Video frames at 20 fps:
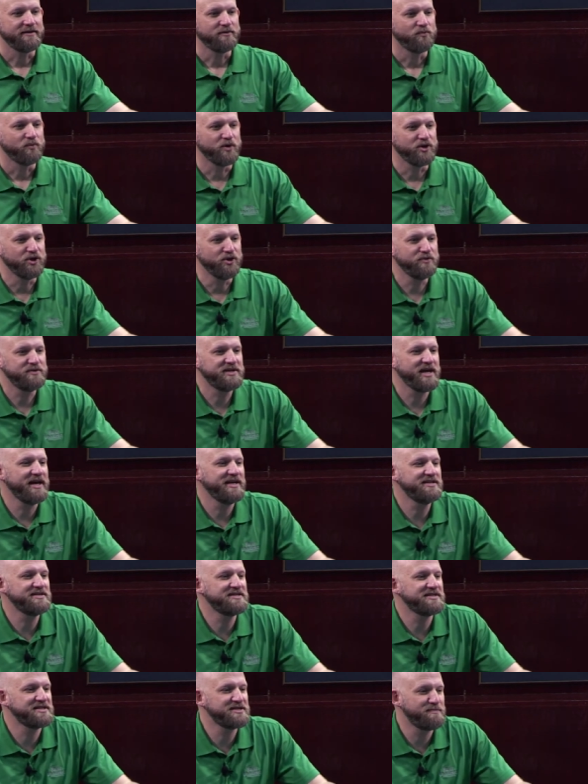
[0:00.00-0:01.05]
When you
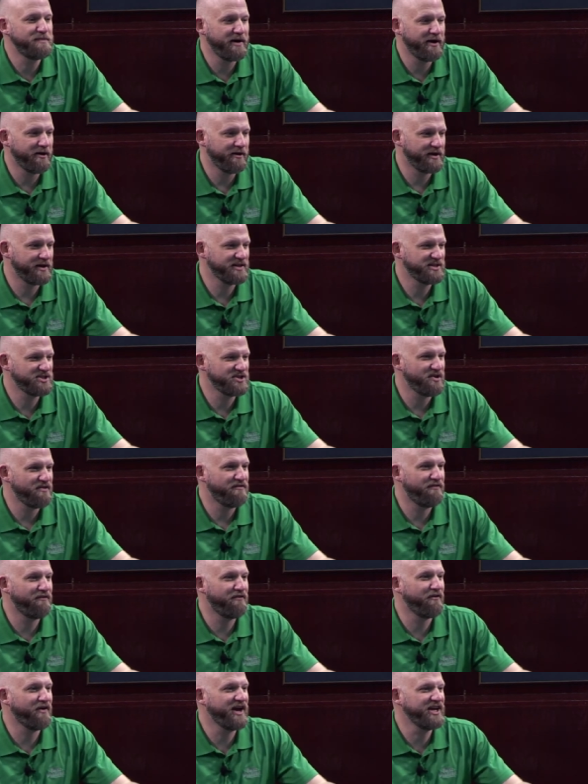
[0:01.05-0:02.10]
taste asparagus
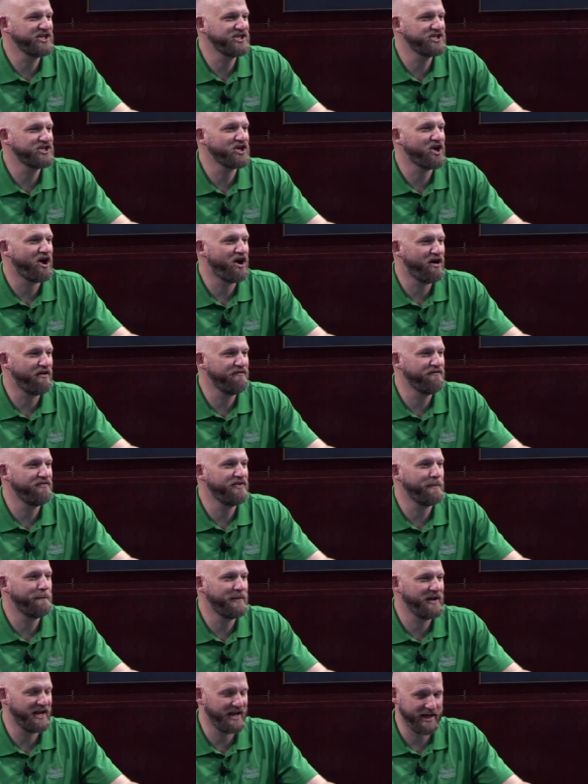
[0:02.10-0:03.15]
fresh off the
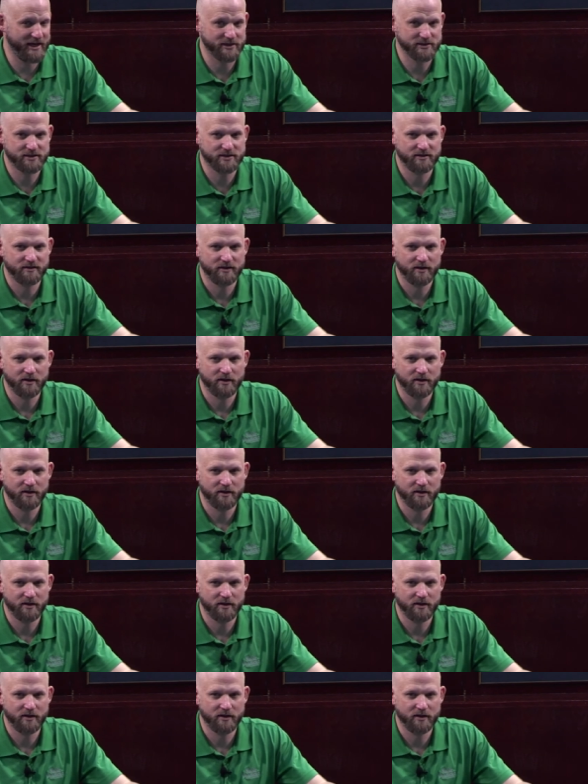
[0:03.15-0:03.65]
plant,